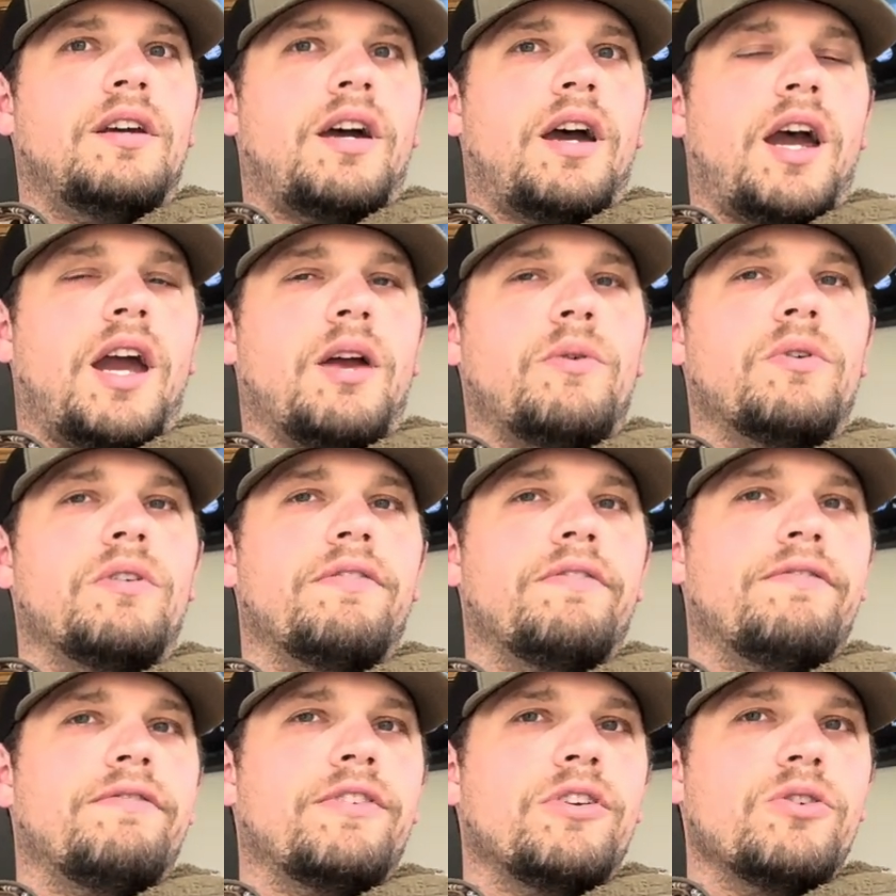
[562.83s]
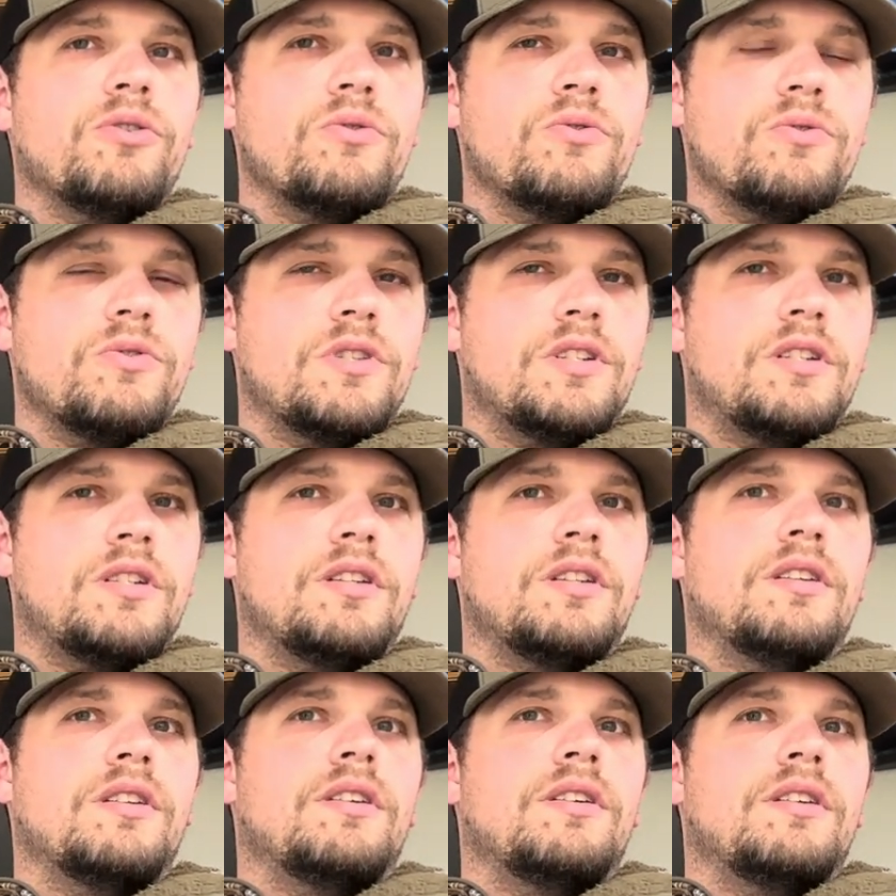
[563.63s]
I refused
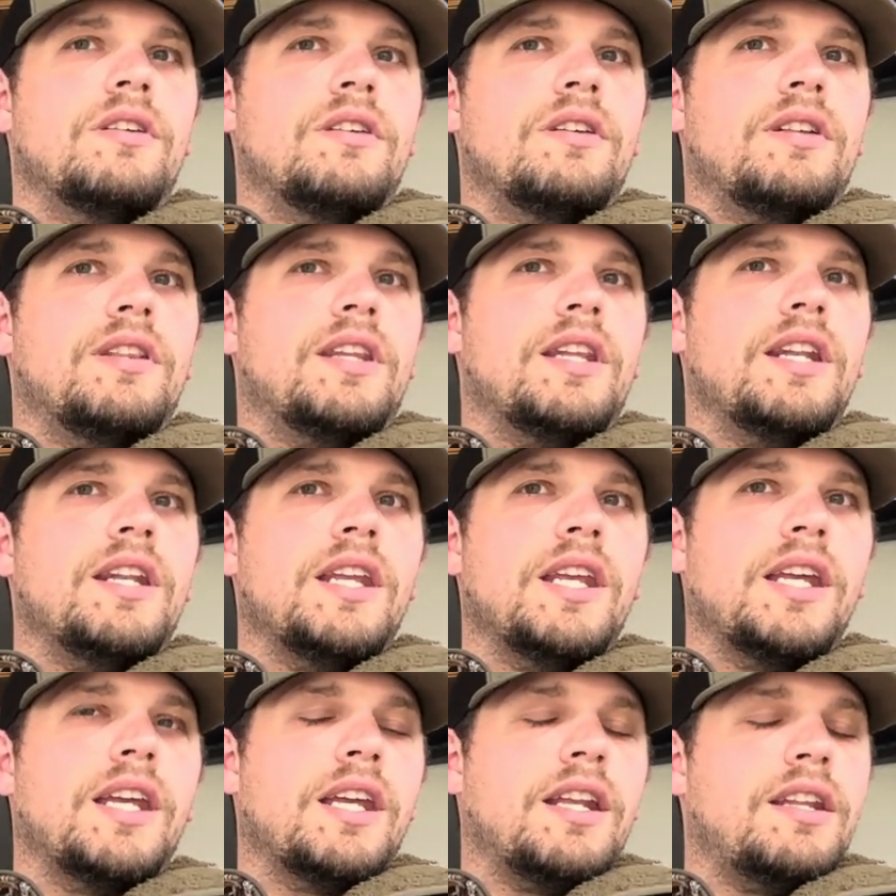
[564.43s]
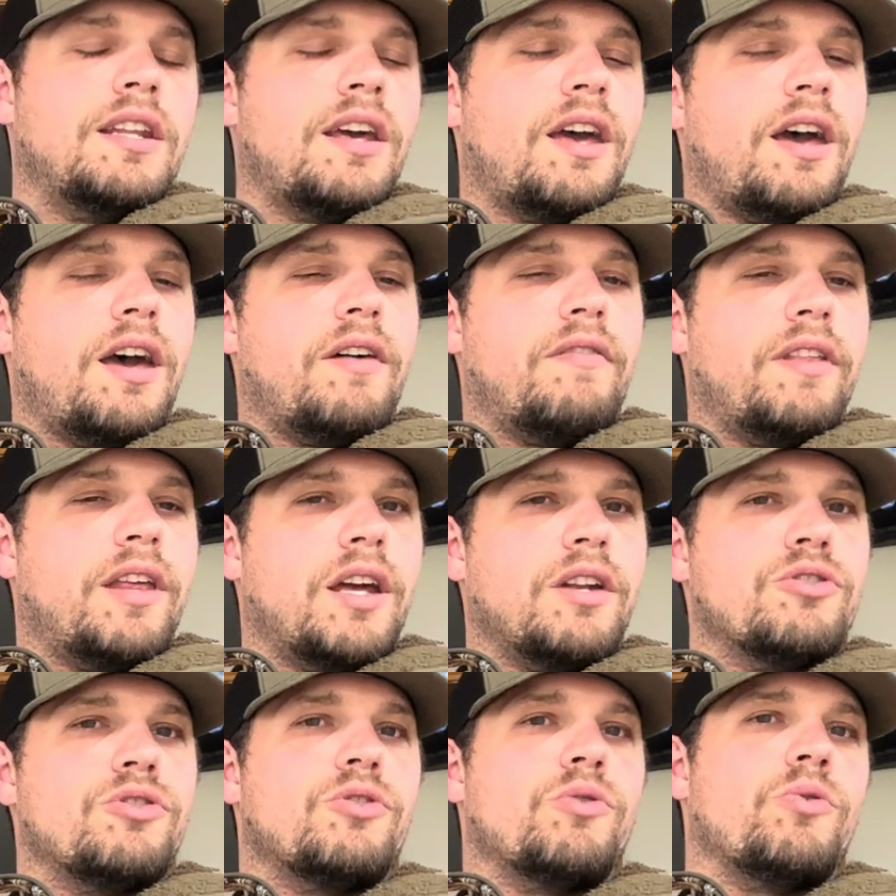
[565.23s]
the need to have
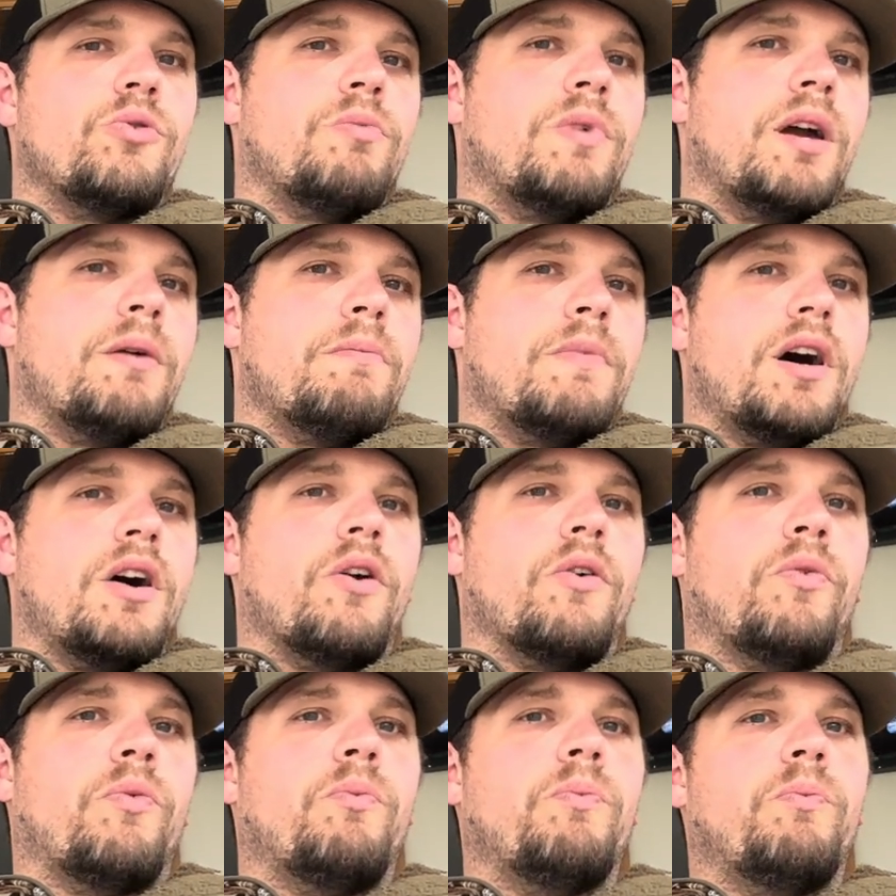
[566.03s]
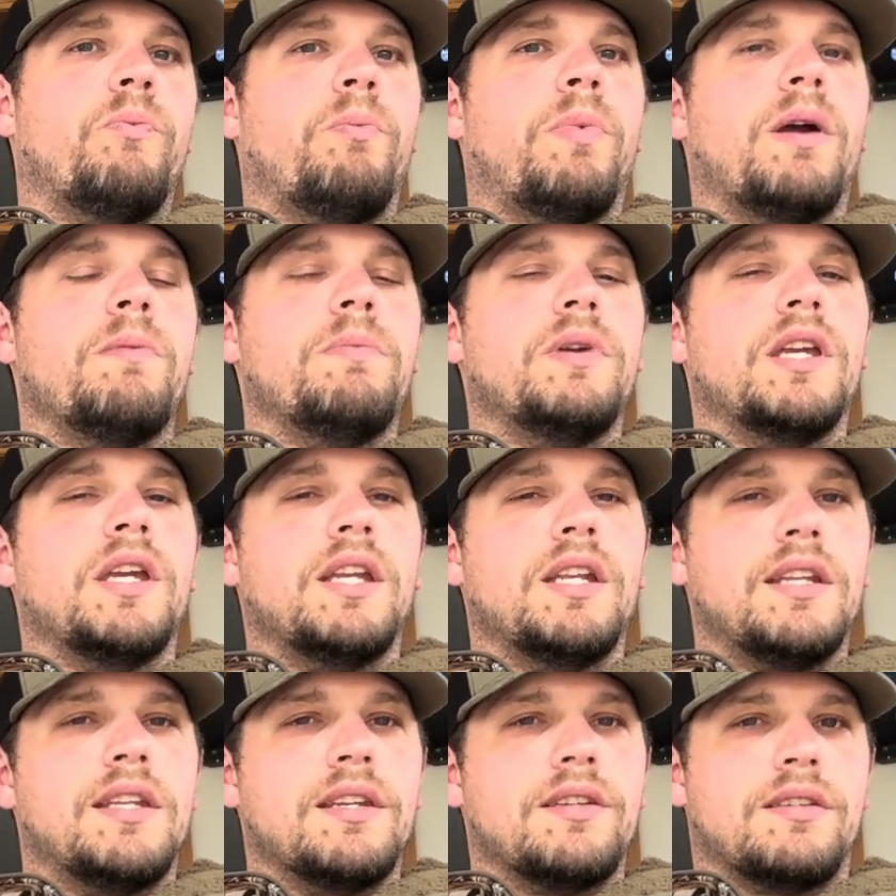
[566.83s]
that chew in my mouth by
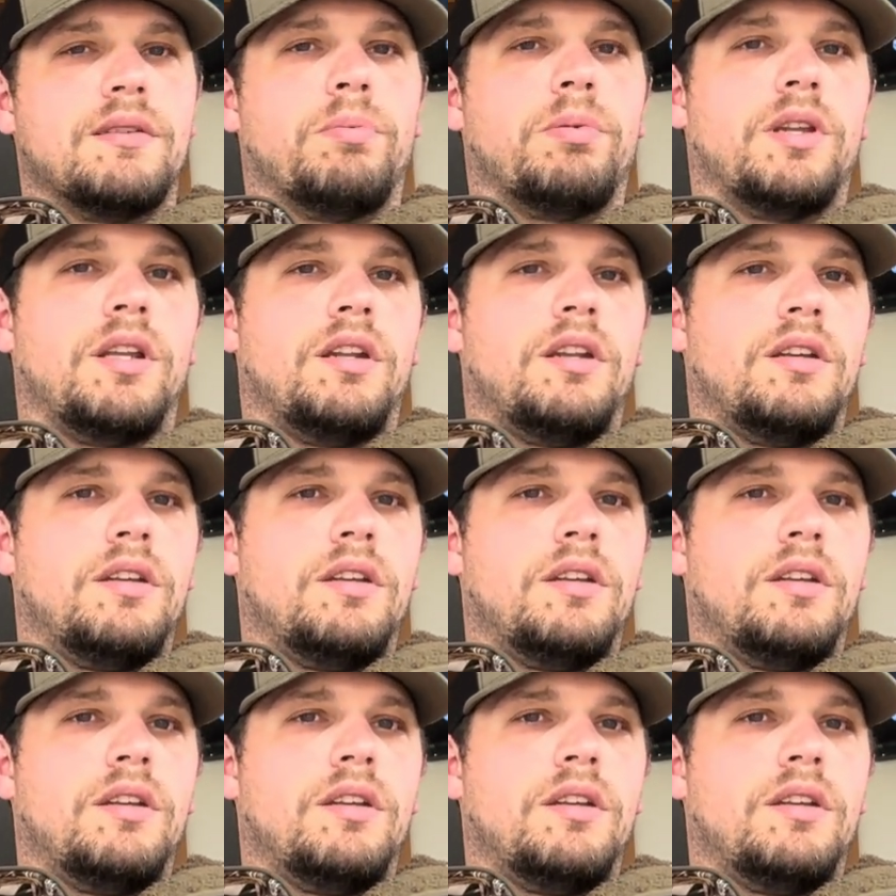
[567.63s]
being disciplined.